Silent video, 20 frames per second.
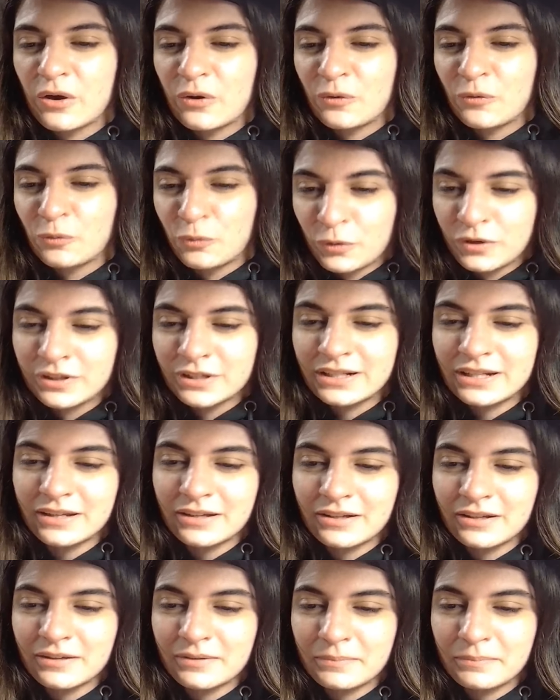would
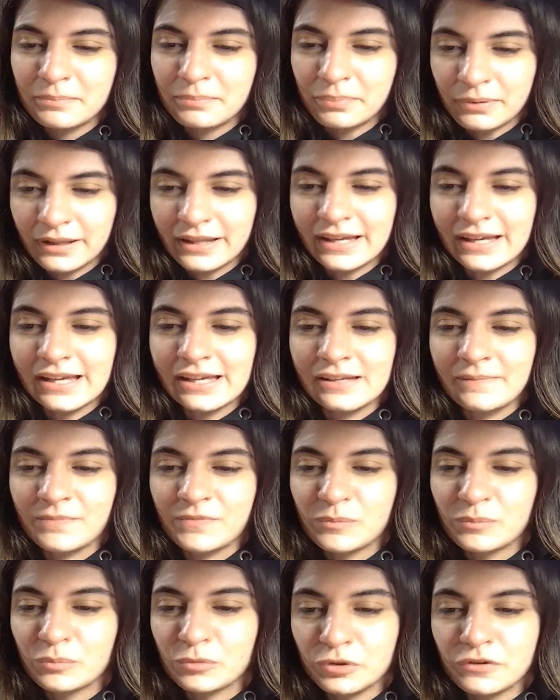play
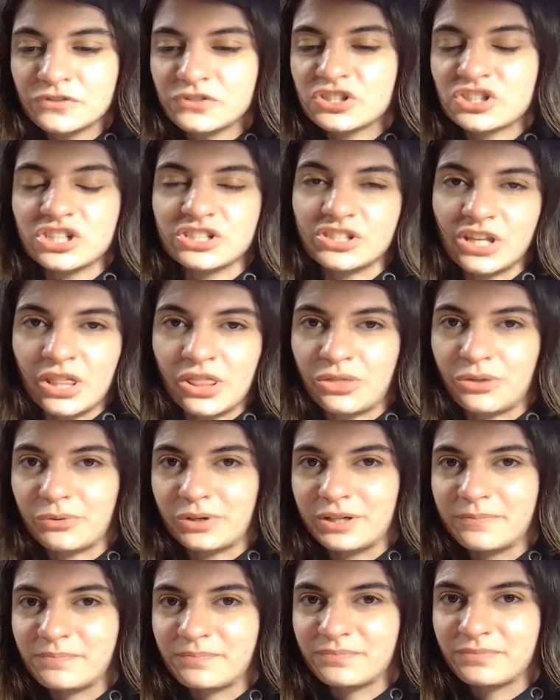moves such as
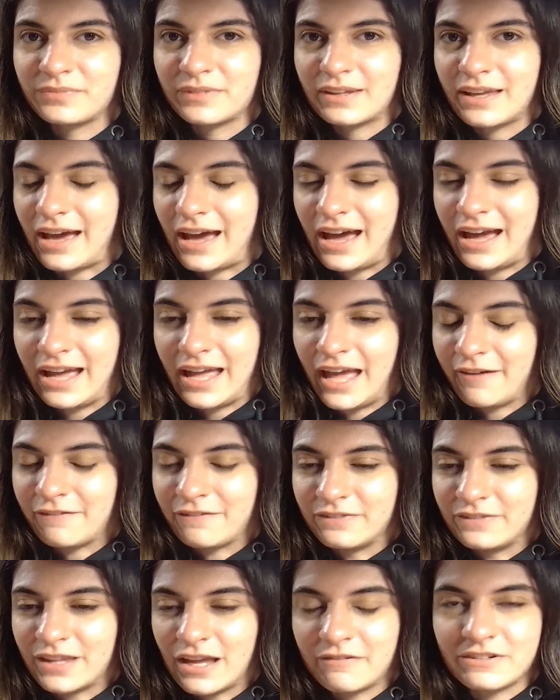e3. I have
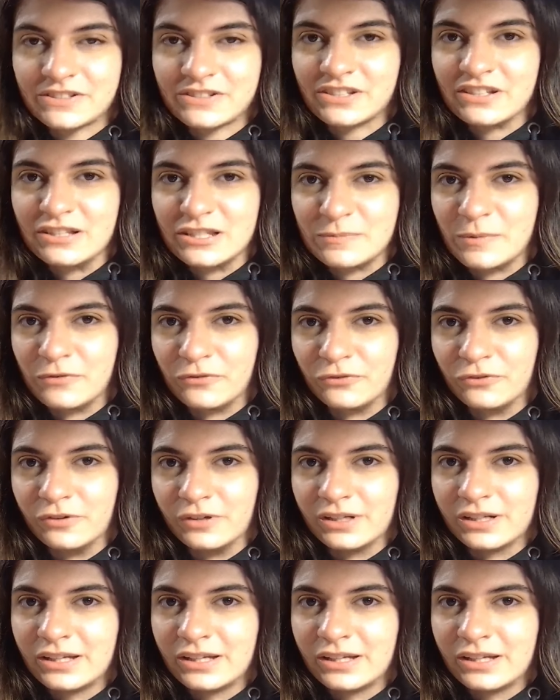never seen this before.